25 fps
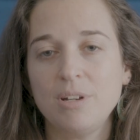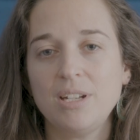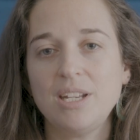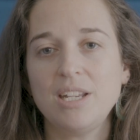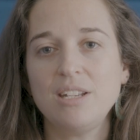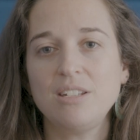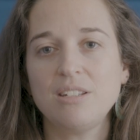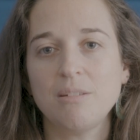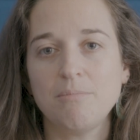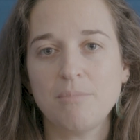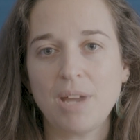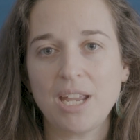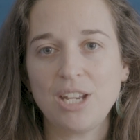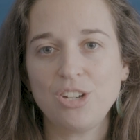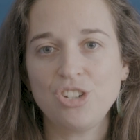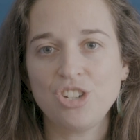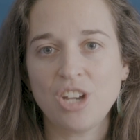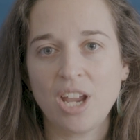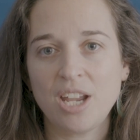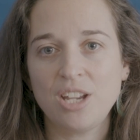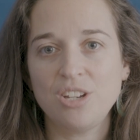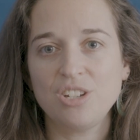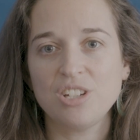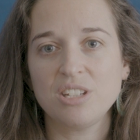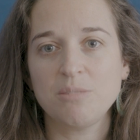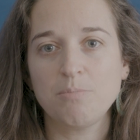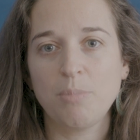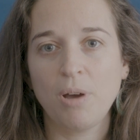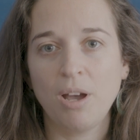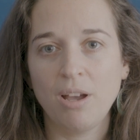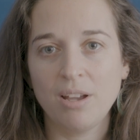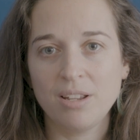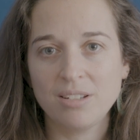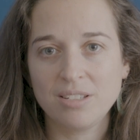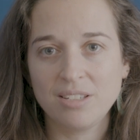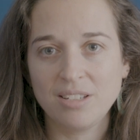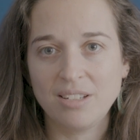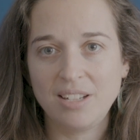we need to make changes
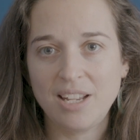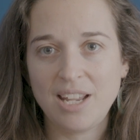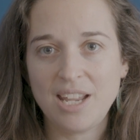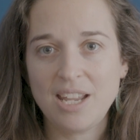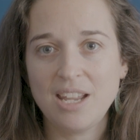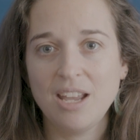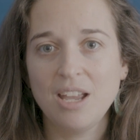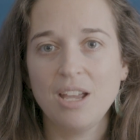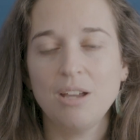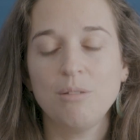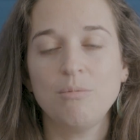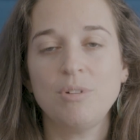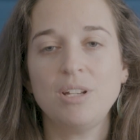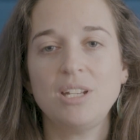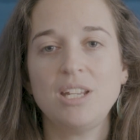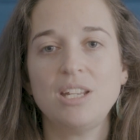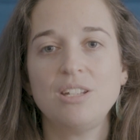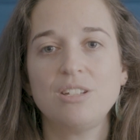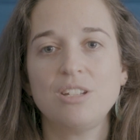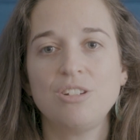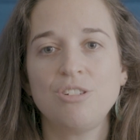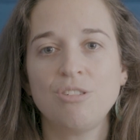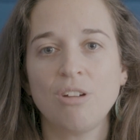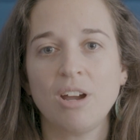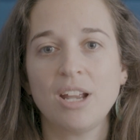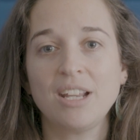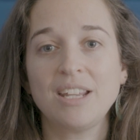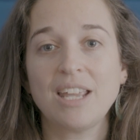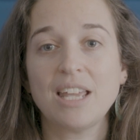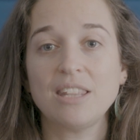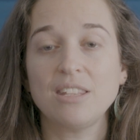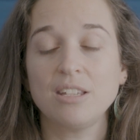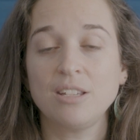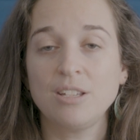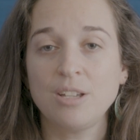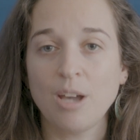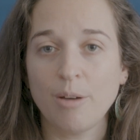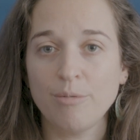personally, we need to try and
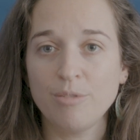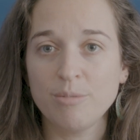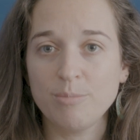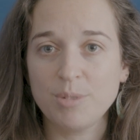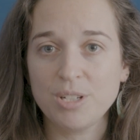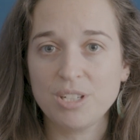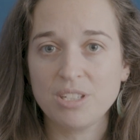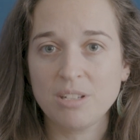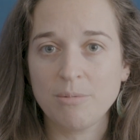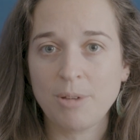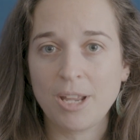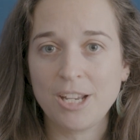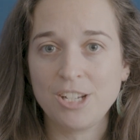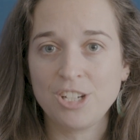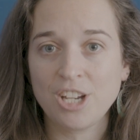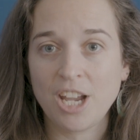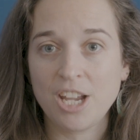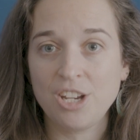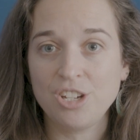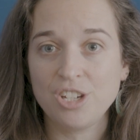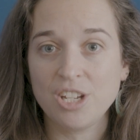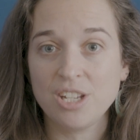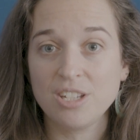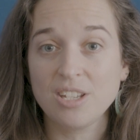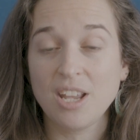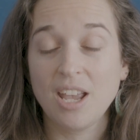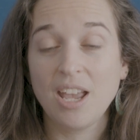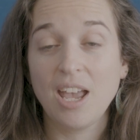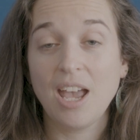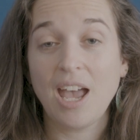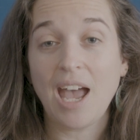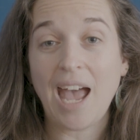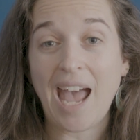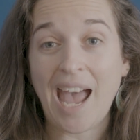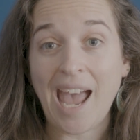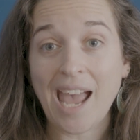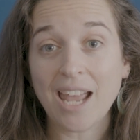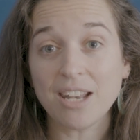get the government to make changes,
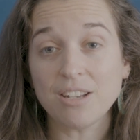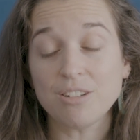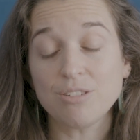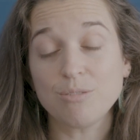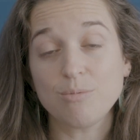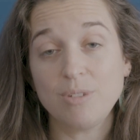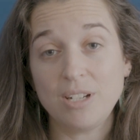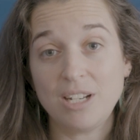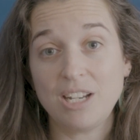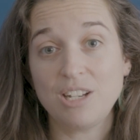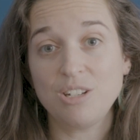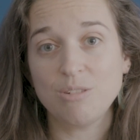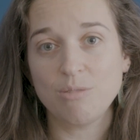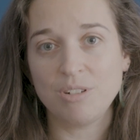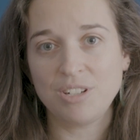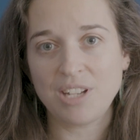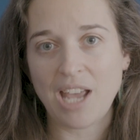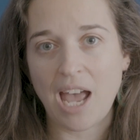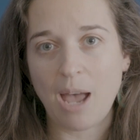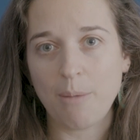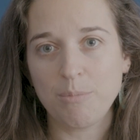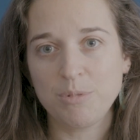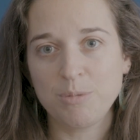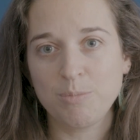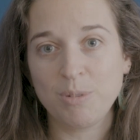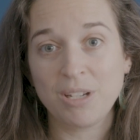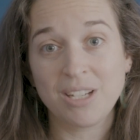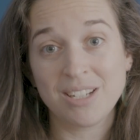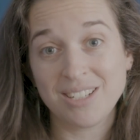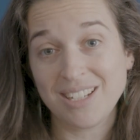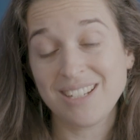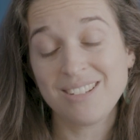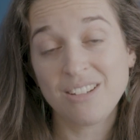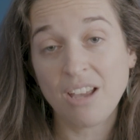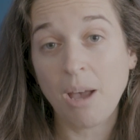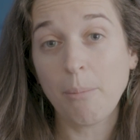and we need to adapt, because it's